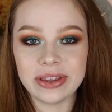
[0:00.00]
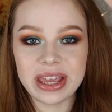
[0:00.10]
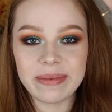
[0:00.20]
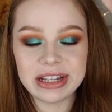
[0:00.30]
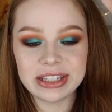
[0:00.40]
So I
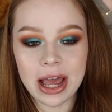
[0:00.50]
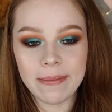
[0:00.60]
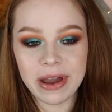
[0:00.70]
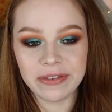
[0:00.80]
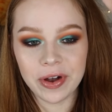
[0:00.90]
think I'm going to
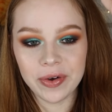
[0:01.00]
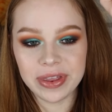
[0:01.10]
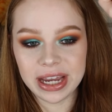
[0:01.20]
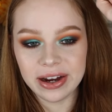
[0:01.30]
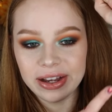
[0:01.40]
stop my row
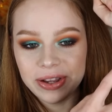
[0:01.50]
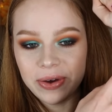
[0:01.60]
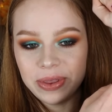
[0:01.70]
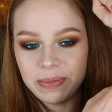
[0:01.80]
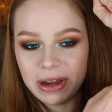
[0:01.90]
there. I
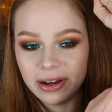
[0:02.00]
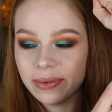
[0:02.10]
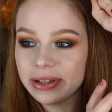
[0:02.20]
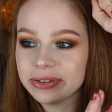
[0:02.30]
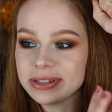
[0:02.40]
know the
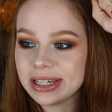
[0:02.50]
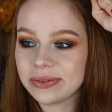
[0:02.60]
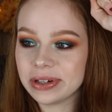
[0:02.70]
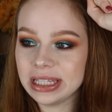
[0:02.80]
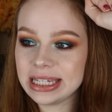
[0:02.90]
periwinkle is
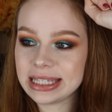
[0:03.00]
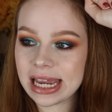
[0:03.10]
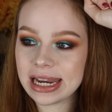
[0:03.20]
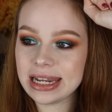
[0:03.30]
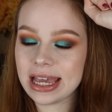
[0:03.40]
like really
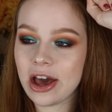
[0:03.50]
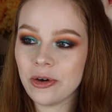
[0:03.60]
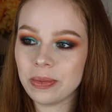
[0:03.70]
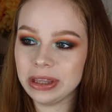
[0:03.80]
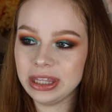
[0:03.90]
standing
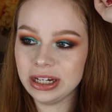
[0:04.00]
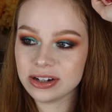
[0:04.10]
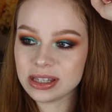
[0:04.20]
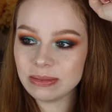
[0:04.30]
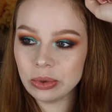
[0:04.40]
out, but
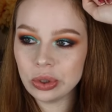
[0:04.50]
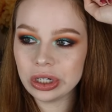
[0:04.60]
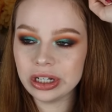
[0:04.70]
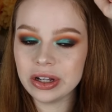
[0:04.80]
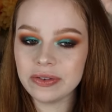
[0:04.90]
there's
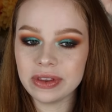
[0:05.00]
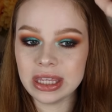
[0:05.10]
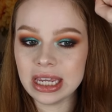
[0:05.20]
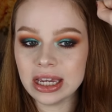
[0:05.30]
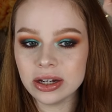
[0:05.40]
more of
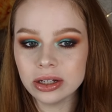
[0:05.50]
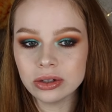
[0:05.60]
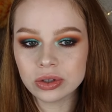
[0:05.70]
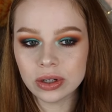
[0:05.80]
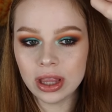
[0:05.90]
the
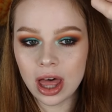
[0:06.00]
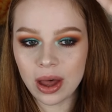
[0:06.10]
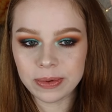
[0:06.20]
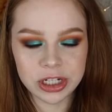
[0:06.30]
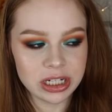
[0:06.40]
neutral
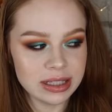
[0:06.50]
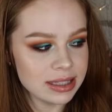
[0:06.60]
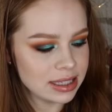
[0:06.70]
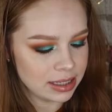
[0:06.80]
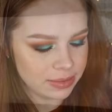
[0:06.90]

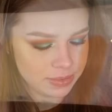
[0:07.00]
options.